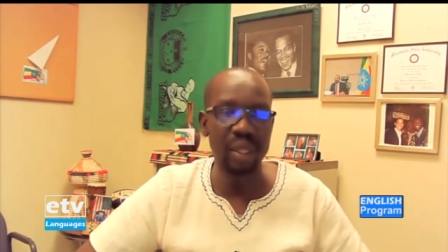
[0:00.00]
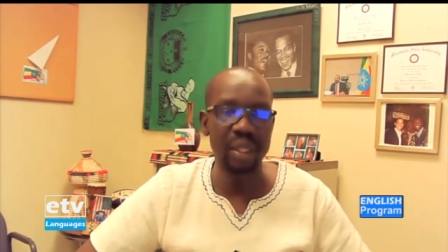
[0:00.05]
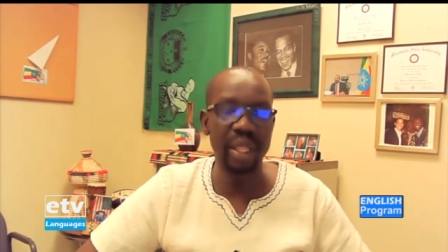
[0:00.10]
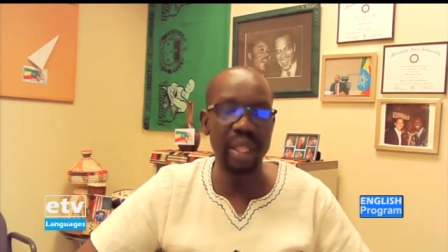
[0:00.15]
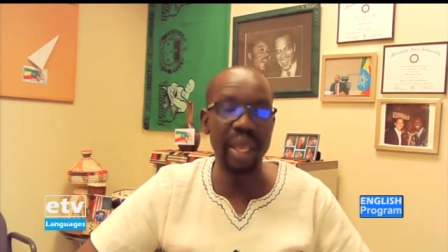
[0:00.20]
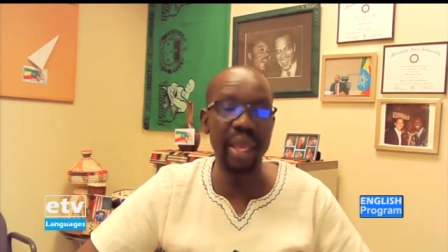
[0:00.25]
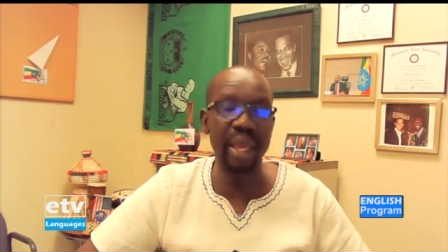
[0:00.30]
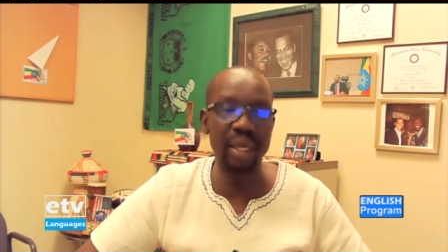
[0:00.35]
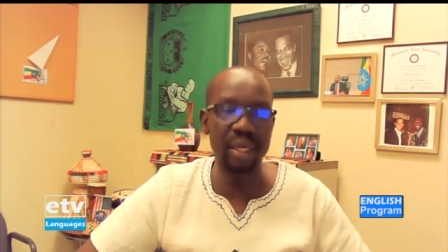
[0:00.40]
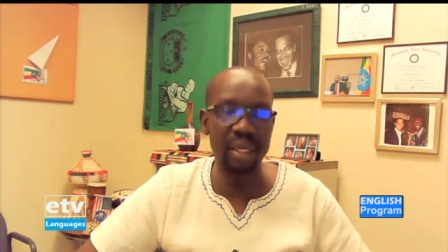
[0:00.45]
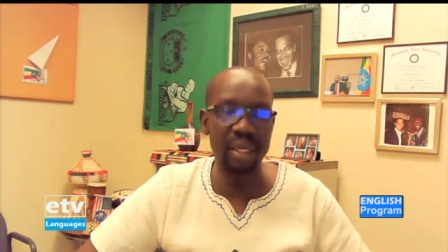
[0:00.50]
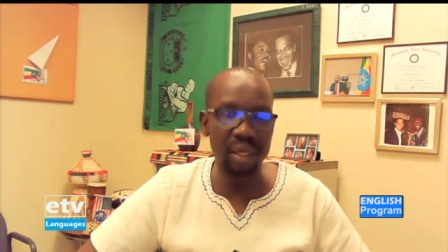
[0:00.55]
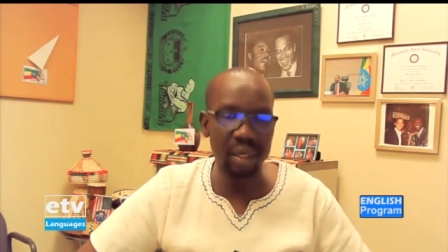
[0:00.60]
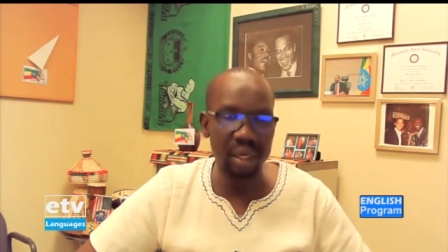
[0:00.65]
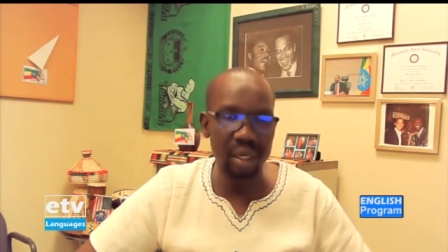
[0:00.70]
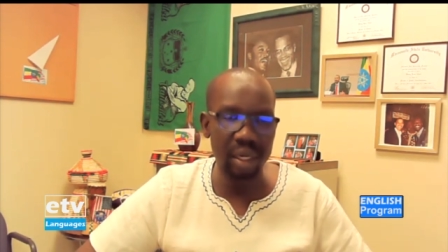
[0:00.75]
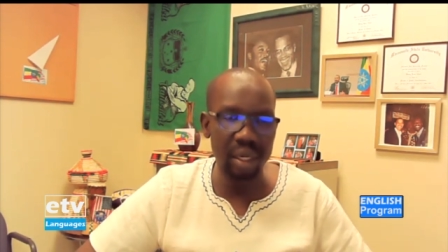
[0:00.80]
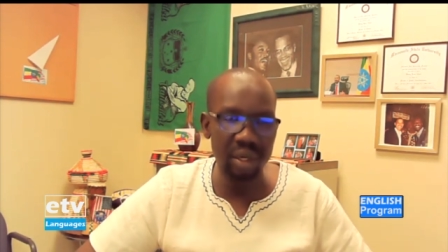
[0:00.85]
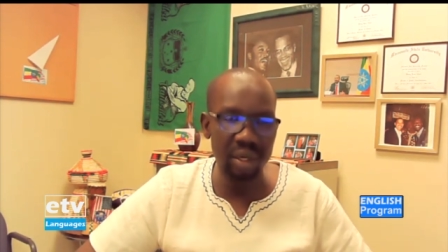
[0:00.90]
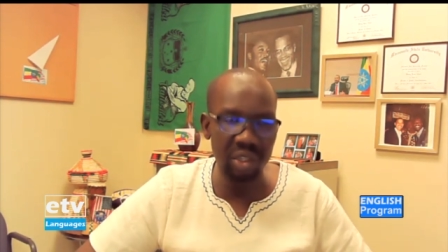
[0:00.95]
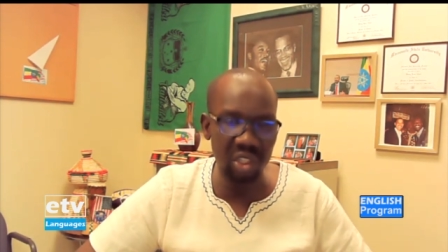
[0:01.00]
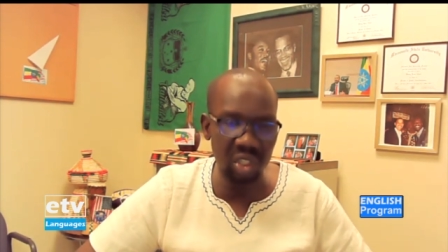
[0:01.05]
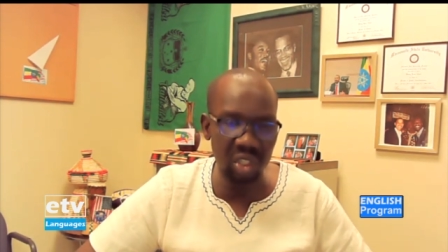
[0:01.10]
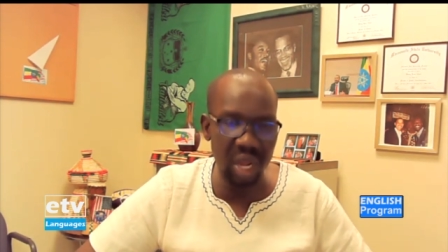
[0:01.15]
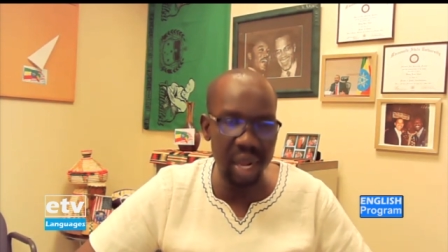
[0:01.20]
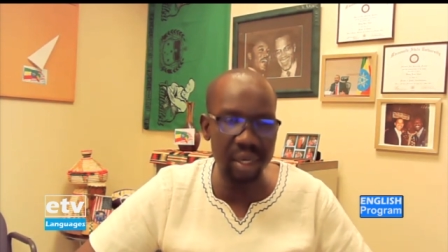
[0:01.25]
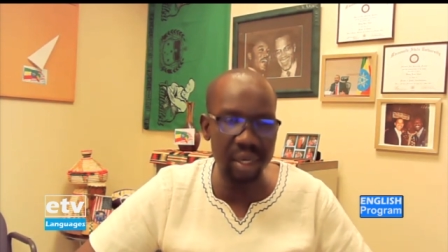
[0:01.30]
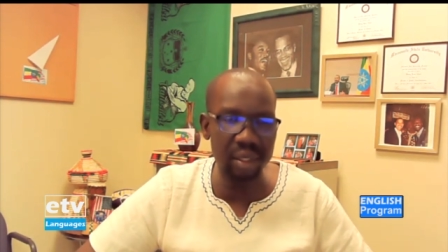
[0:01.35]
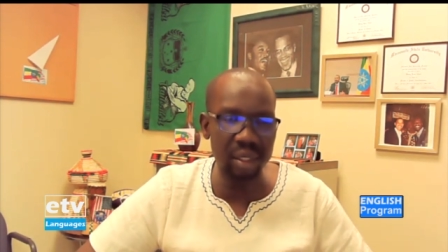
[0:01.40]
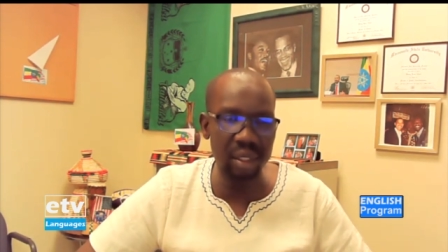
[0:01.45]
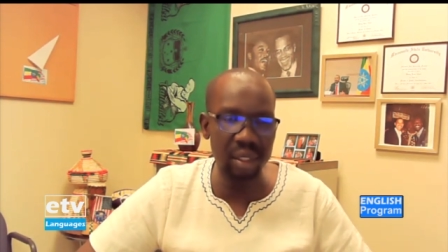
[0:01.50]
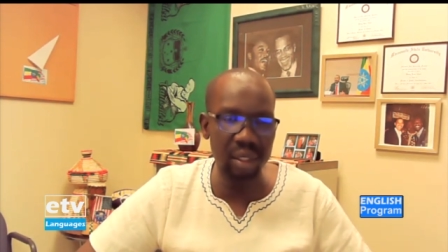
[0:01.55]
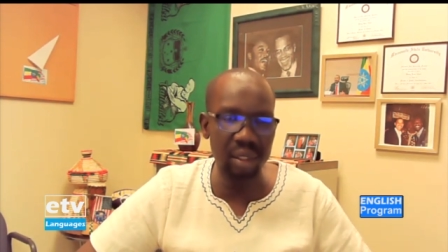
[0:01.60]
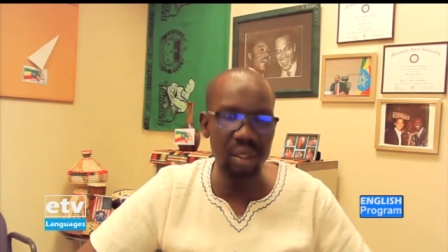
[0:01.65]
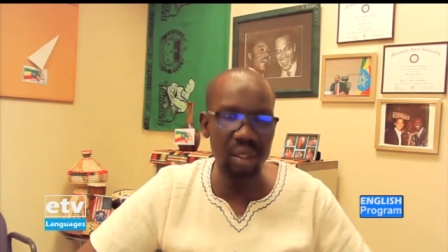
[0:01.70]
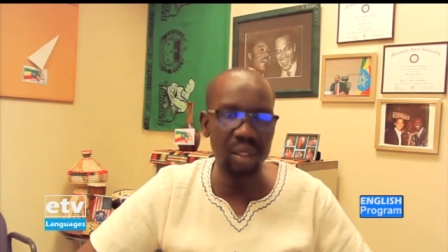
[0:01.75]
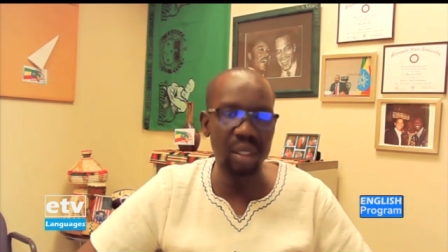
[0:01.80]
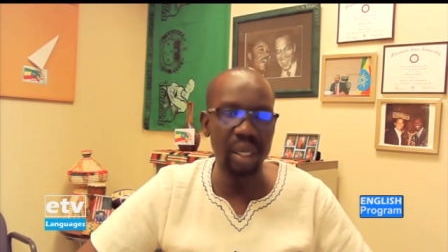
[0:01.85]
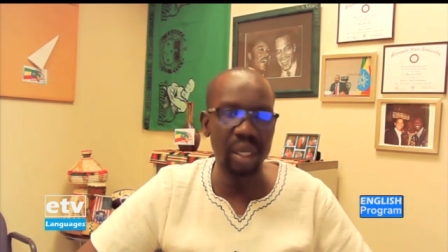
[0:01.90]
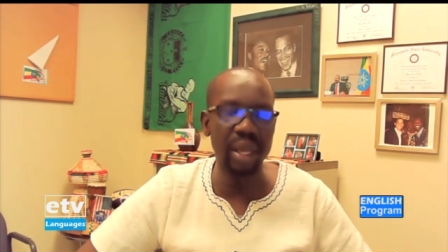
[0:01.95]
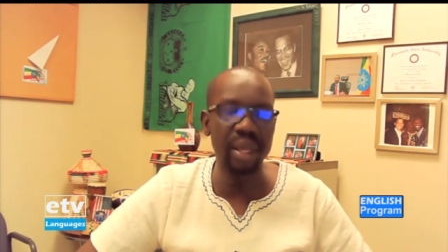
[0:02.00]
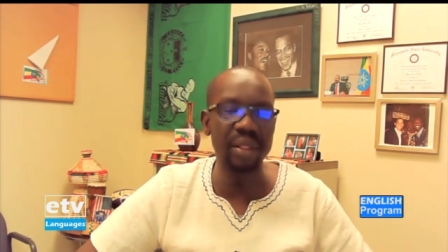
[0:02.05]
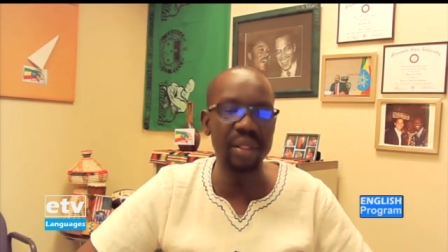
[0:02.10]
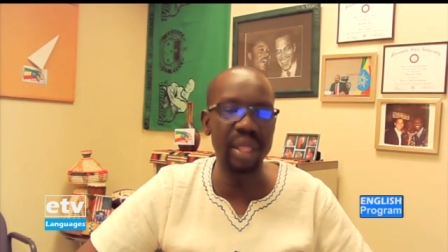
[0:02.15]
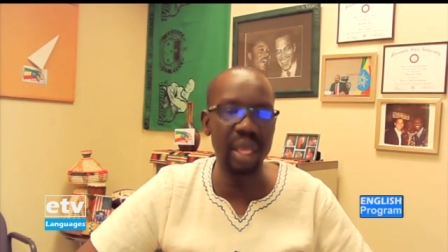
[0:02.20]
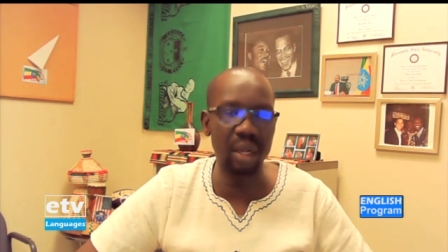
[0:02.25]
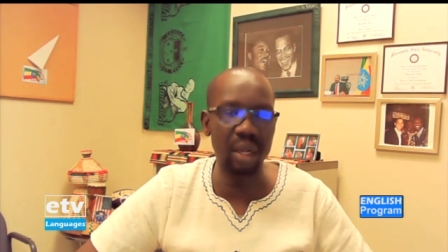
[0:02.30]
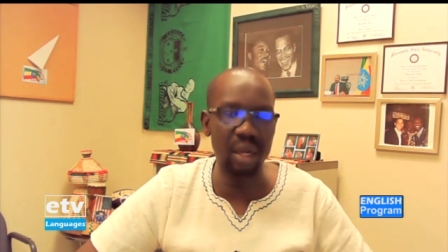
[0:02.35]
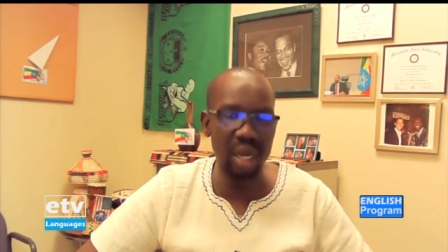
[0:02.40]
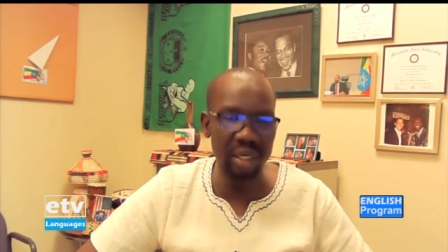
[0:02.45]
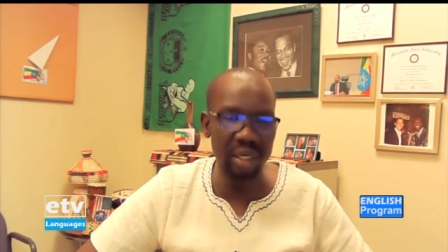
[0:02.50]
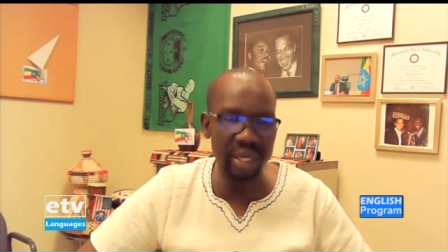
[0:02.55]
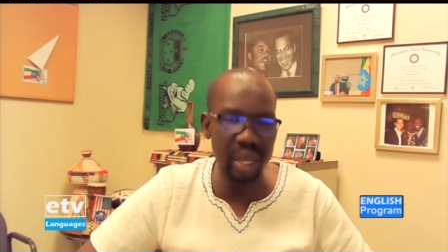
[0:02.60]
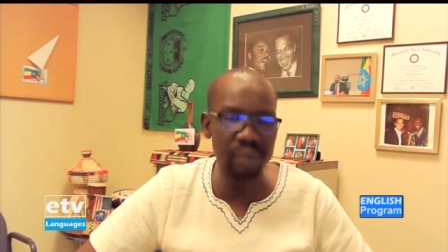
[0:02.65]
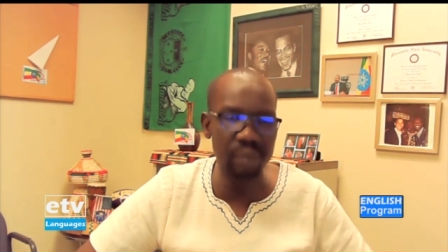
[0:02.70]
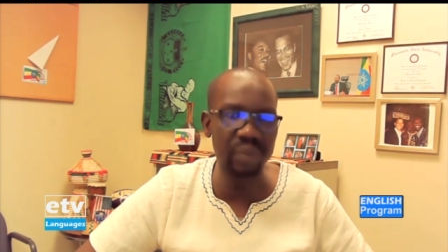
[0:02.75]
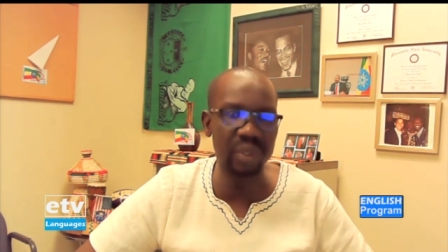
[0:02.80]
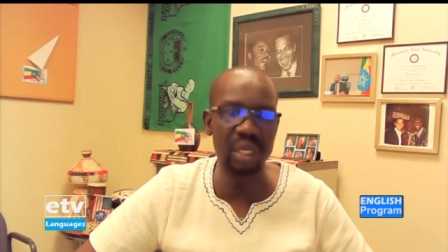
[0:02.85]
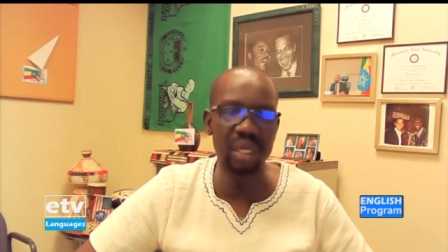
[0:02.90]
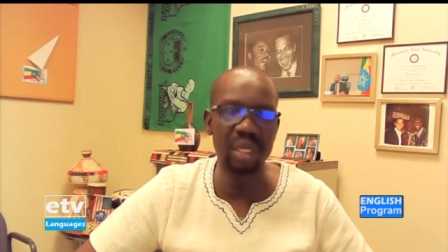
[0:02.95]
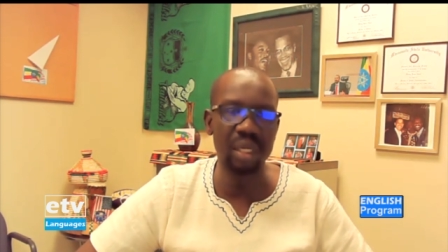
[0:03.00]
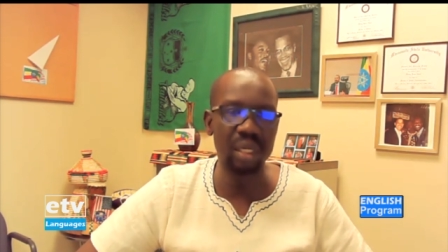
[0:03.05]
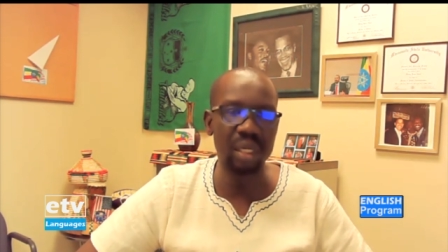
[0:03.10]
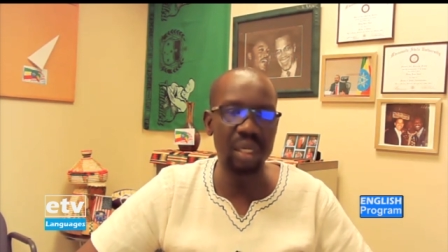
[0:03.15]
they had shocked and they condemned